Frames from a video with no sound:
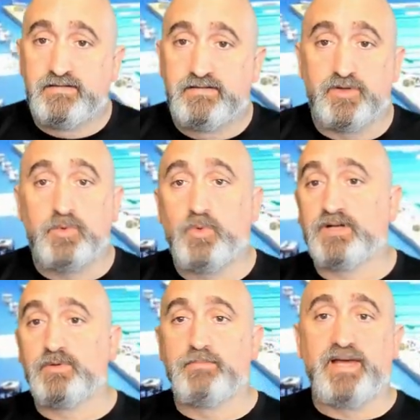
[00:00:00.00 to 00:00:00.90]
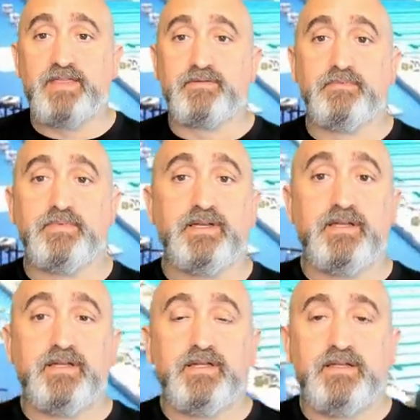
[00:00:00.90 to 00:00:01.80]
Or you walk to the bathroom
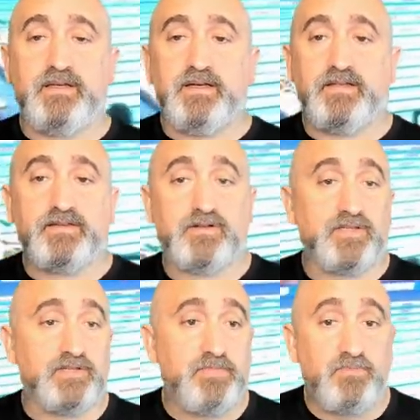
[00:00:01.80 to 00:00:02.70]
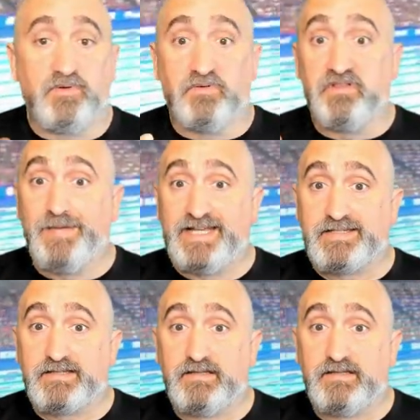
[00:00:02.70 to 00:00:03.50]
and there's all these people with no mask.